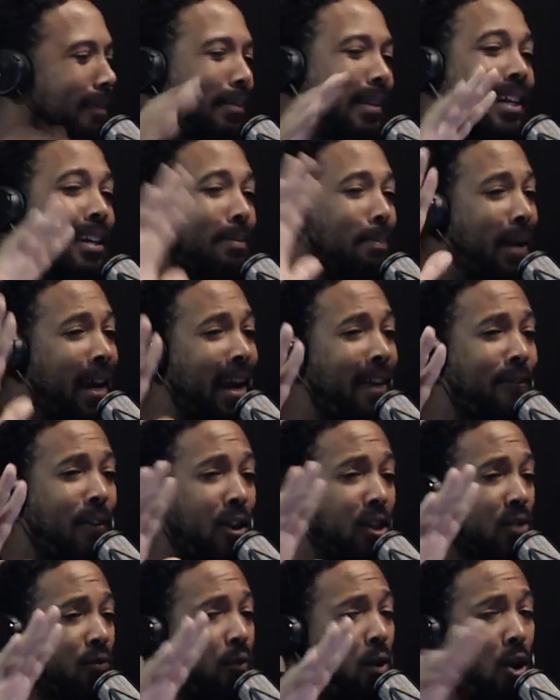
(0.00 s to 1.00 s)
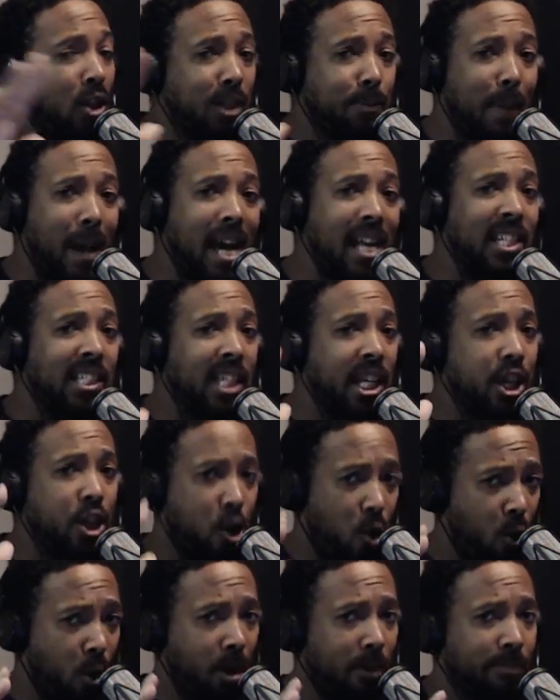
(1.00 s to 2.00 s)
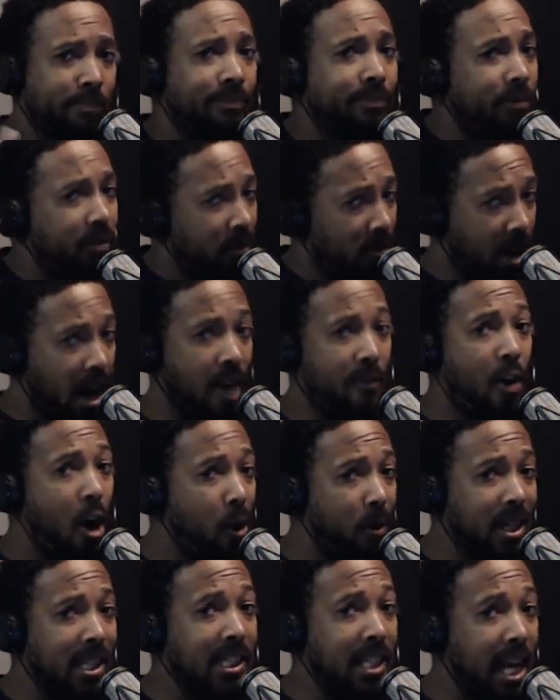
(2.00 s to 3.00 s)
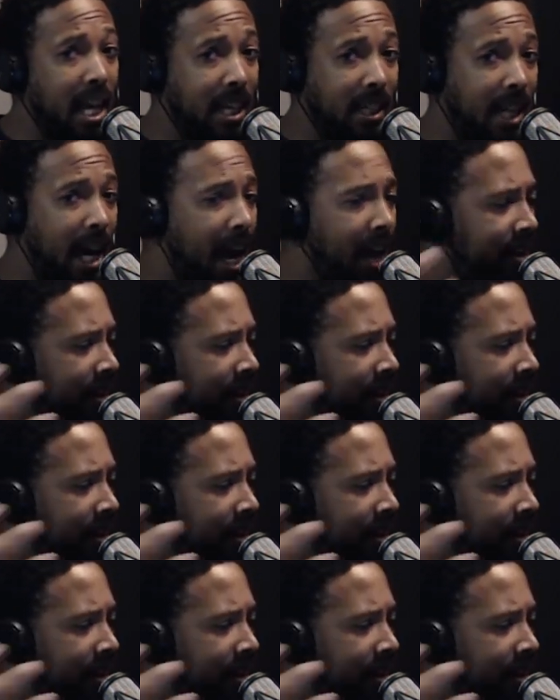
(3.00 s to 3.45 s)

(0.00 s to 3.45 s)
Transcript: Look, man, first of all, Spain is in Europe. I've already said that.